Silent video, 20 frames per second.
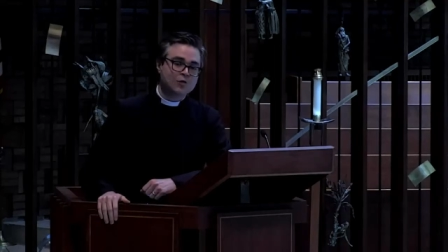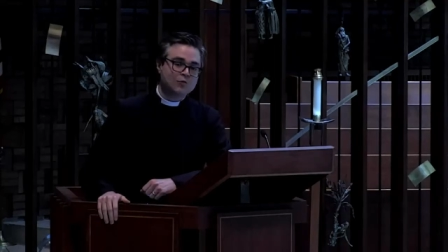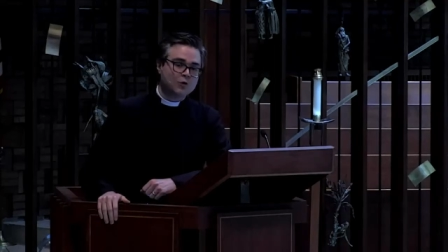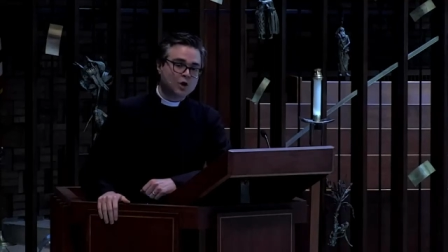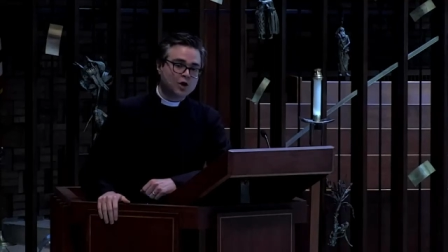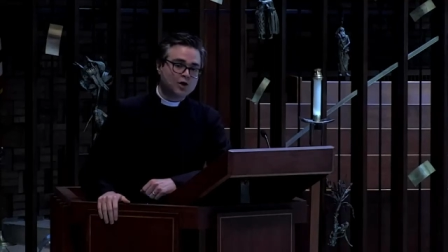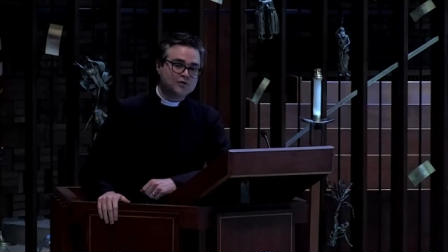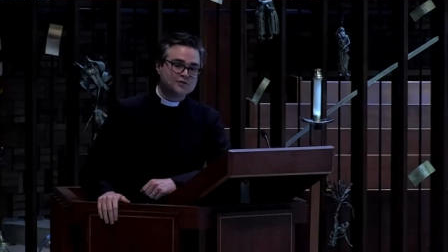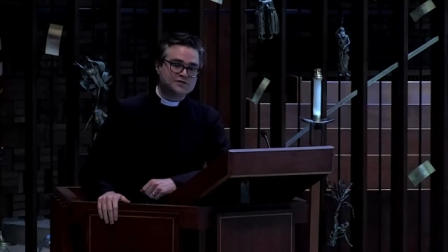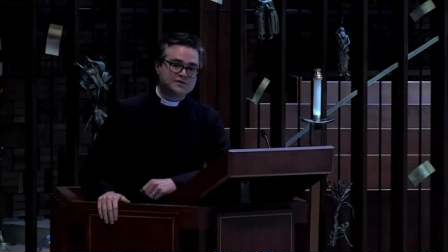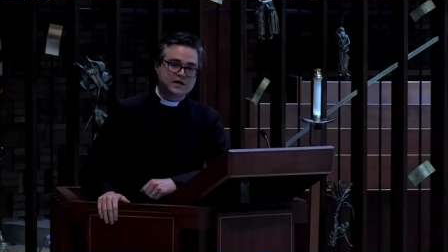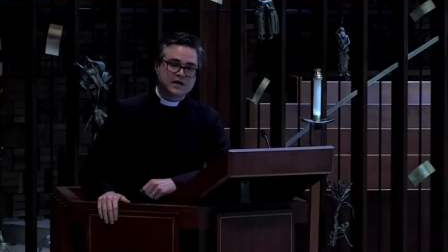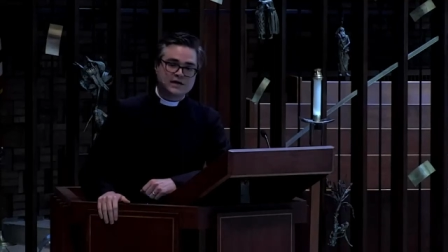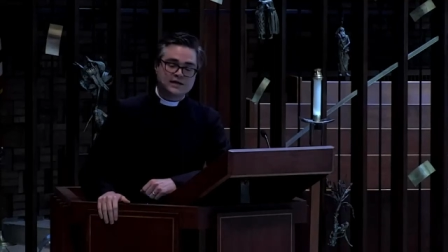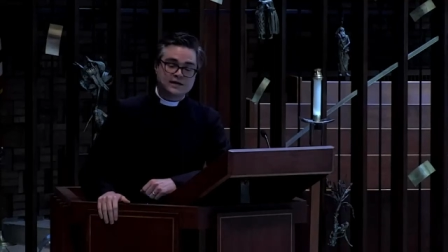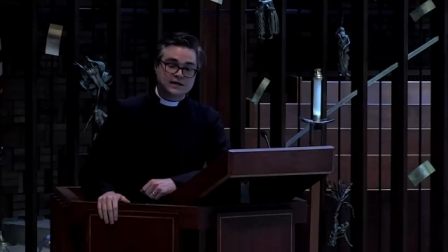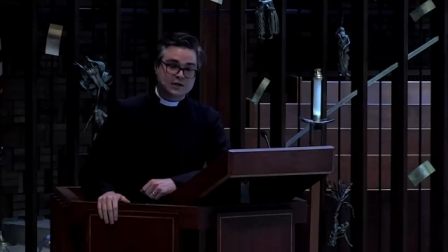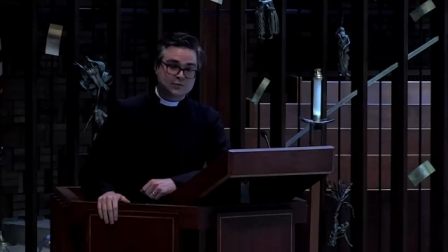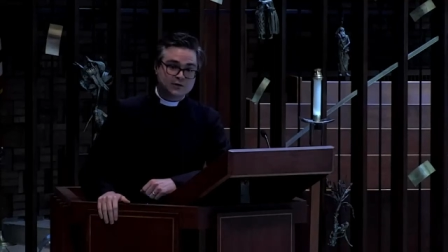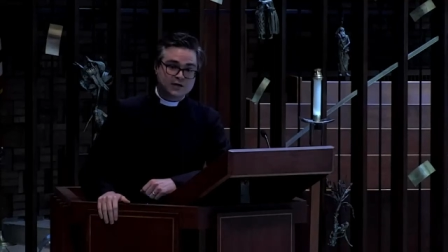words that I
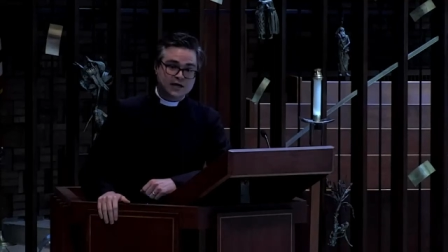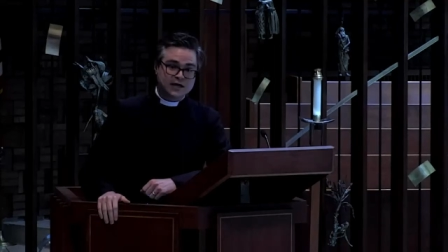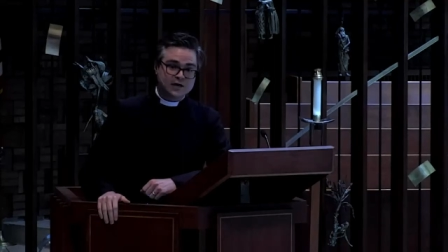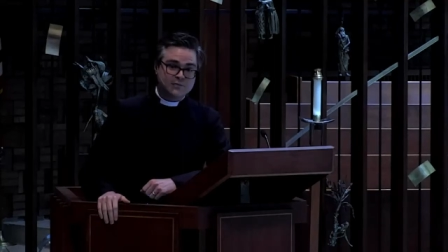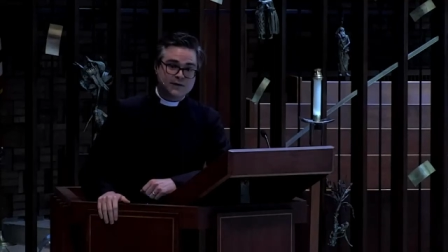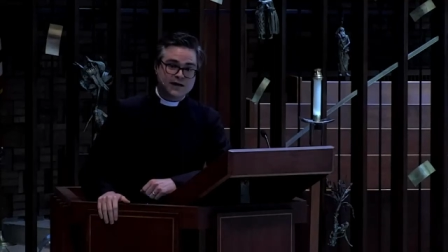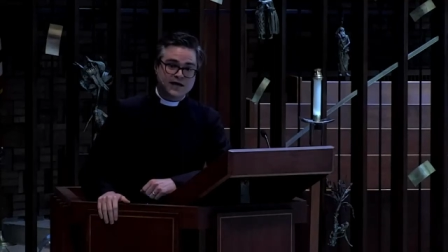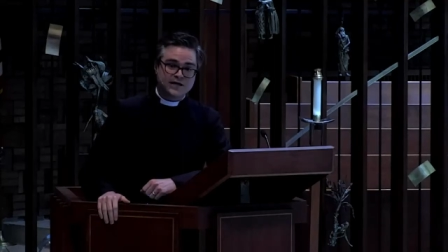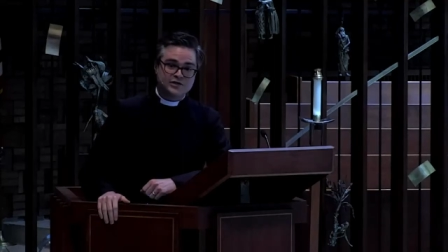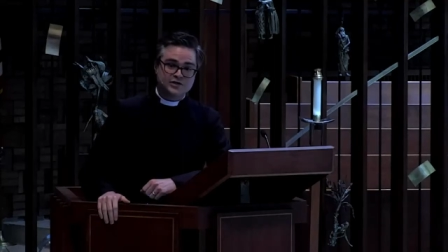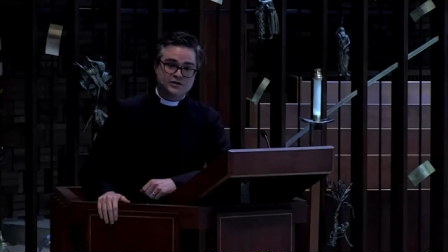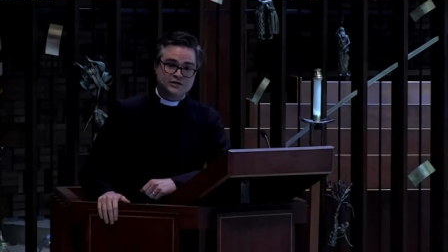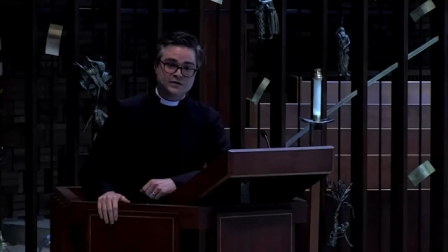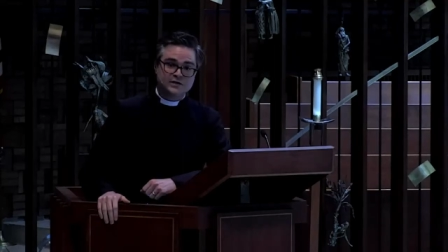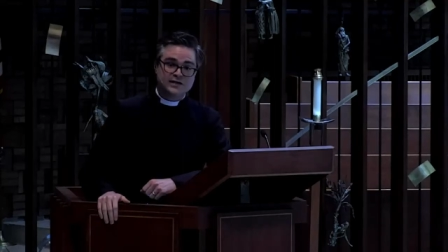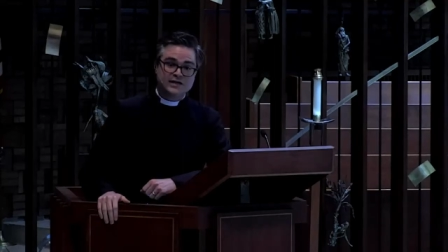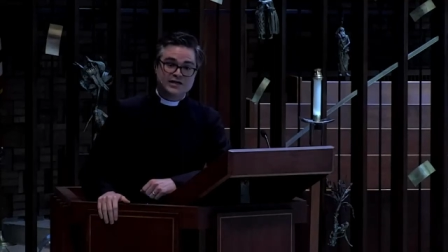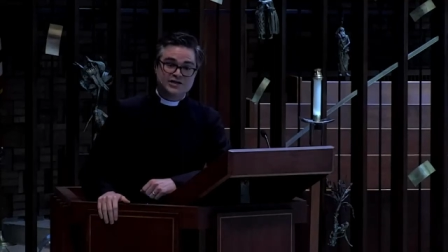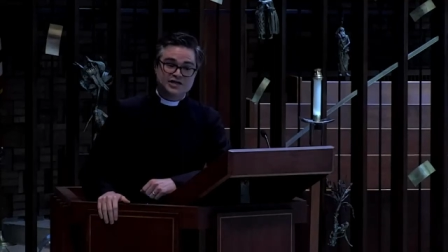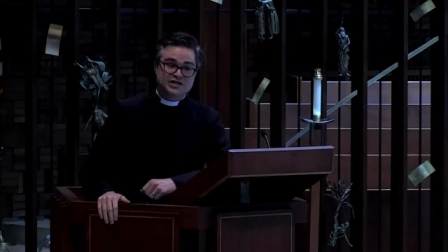think we can imagine
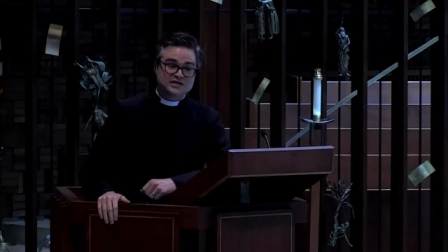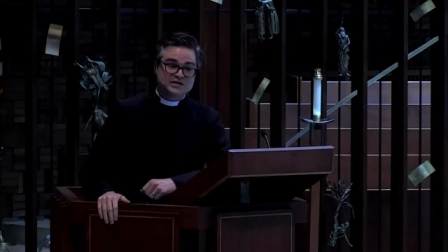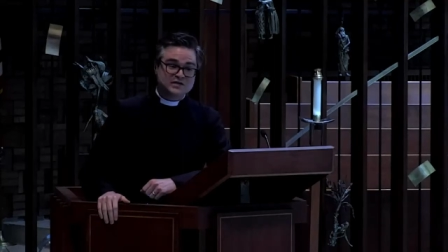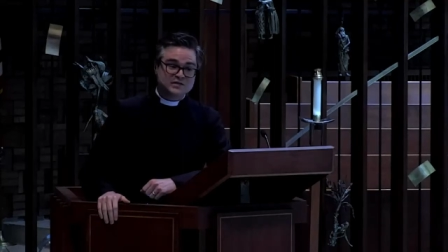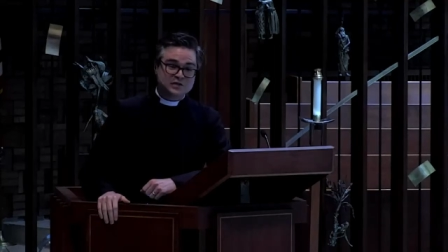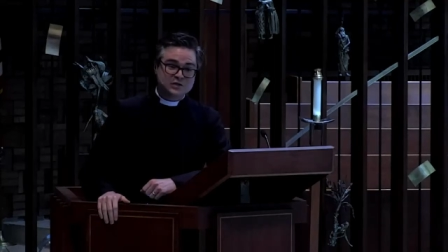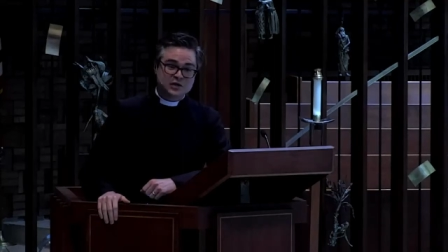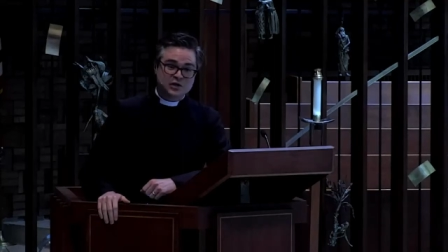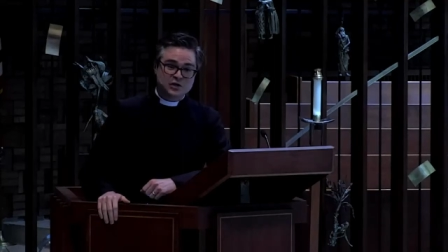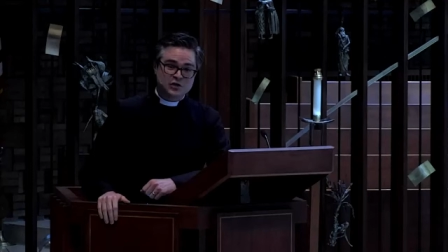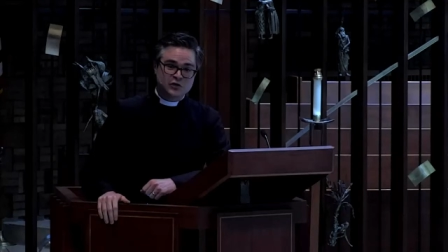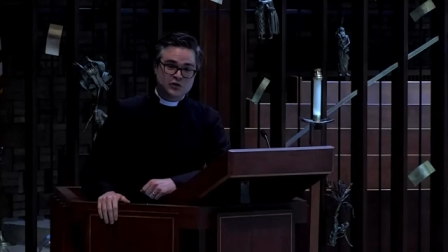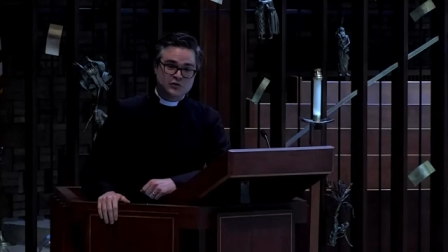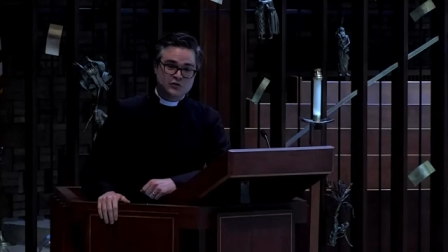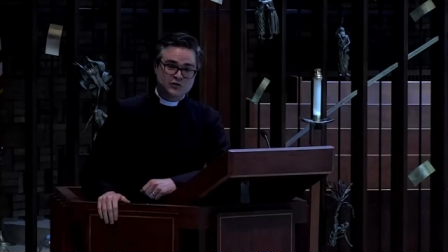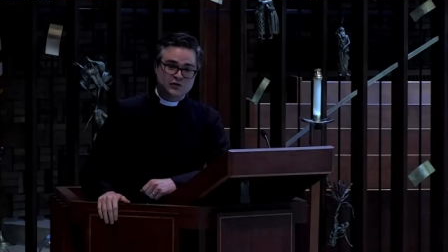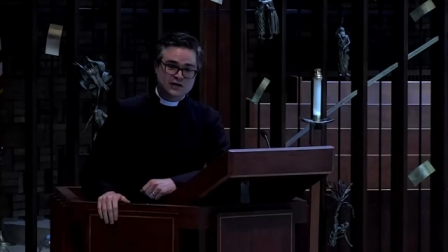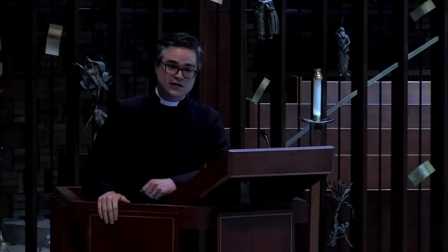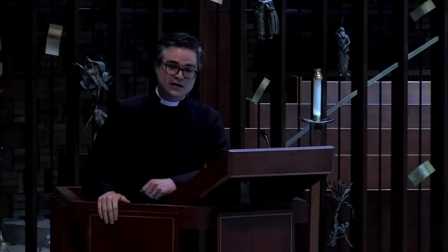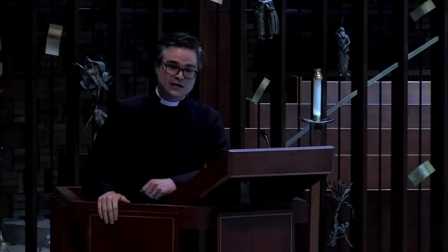Jesus
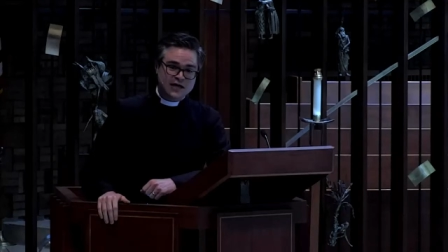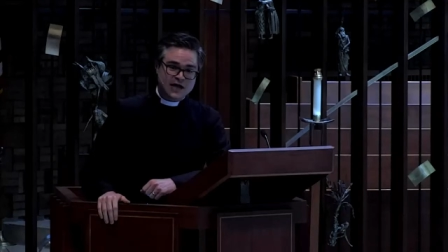learned